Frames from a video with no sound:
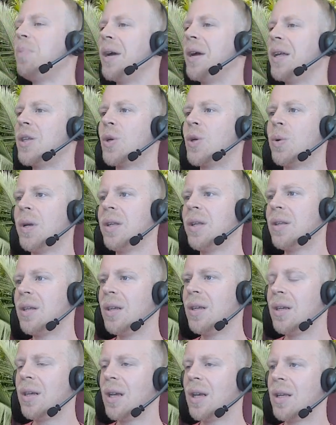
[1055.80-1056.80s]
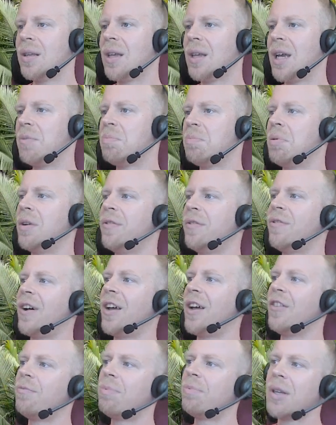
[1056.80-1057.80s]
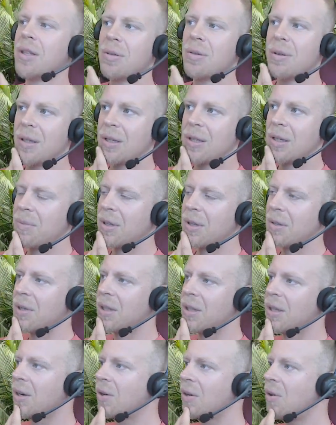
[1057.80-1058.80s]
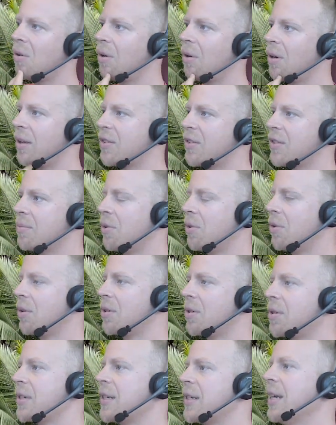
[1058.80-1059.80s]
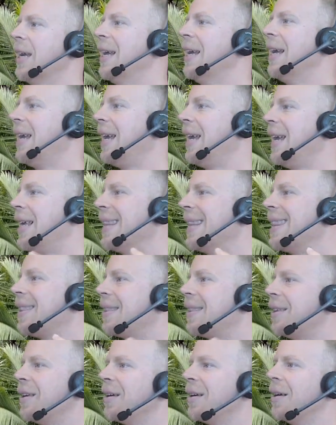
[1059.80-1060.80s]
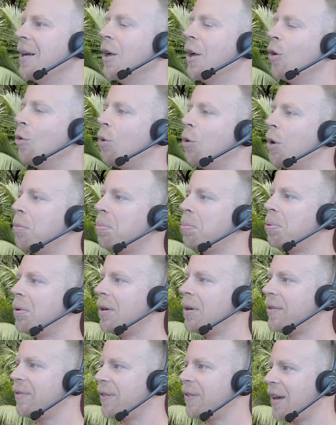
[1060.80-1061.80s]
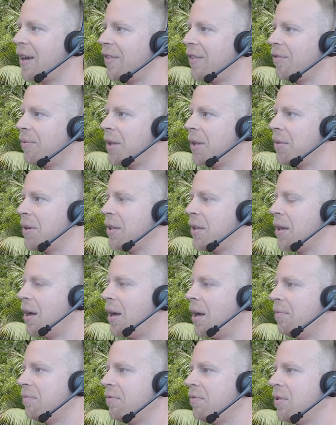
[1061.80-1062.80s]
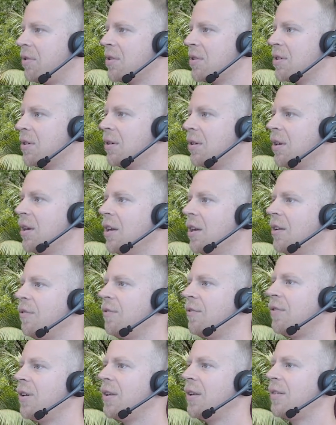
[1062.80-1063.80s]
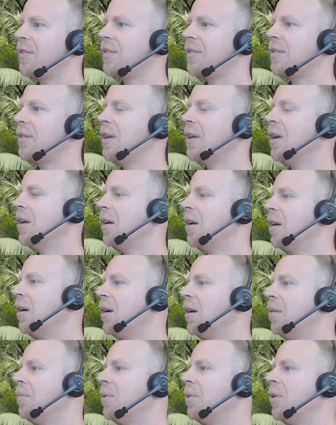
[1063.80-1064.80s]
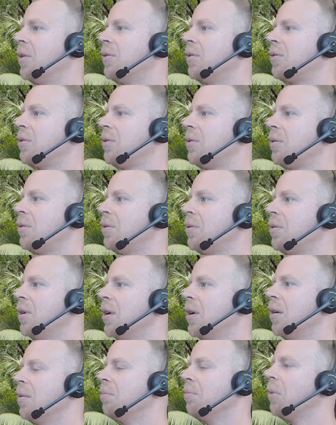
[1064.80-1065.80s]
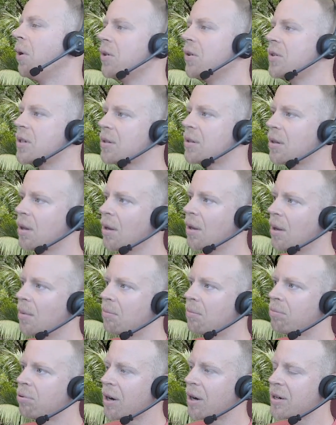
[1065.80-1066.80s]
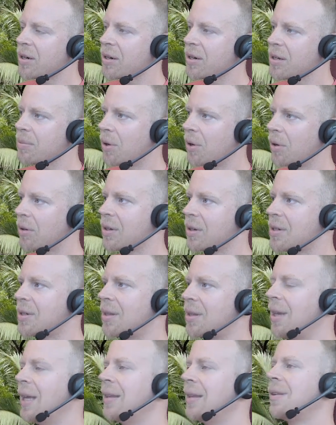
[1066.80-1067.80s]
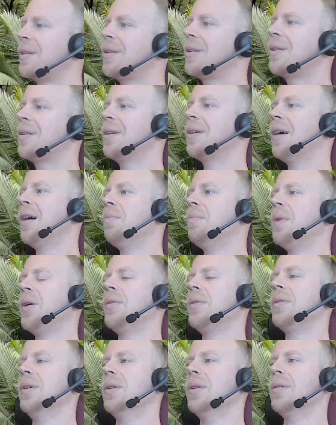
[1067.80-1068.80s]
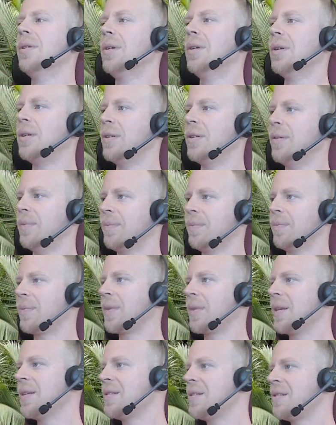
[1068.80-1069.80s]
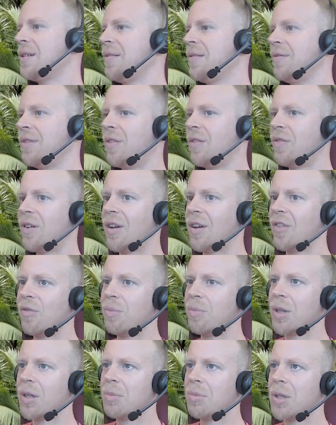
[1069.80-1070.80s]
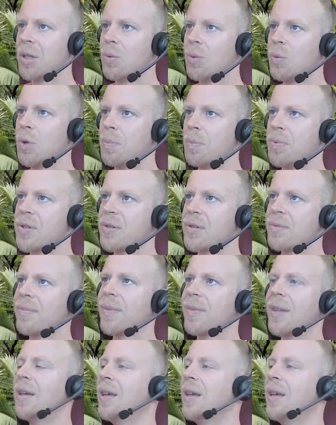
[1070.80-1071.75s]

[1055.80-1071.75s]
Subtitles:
by 20 and 8.5 by 20 millimeter coreless motors, and the 1.5 millimeter hub version fits onto most brushless motors that are mounted on 75 millimeter whoops.